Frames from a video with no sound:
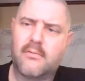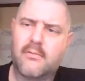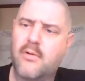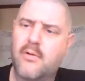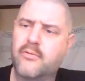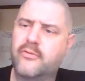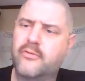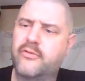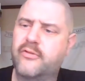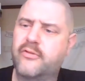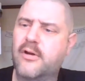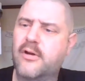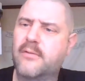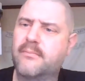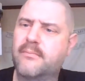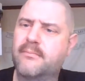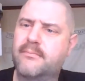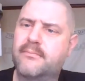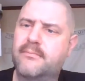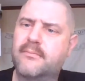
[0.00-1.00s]
Roadster.
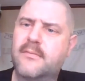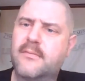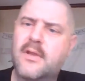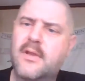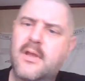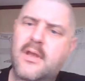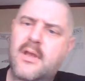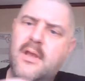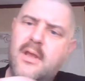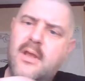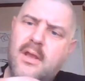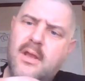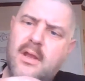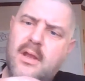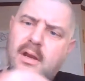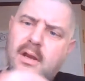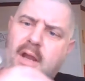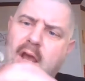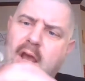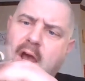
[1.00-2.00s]

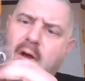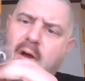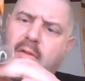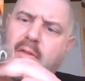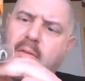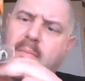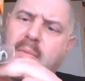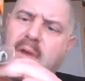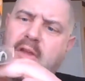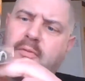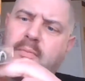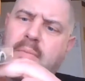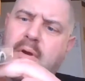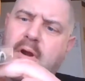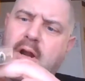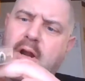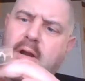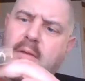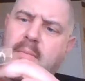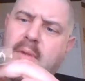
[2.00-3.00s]
Now, the best
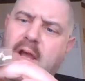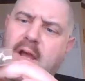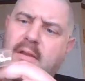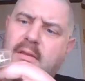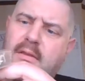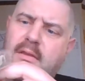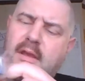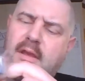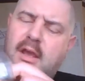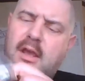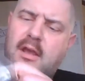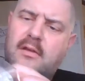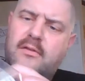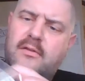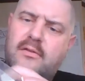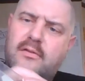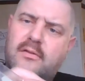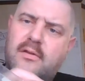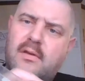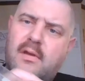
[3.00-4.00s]
part about
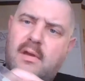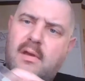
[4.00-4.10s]
this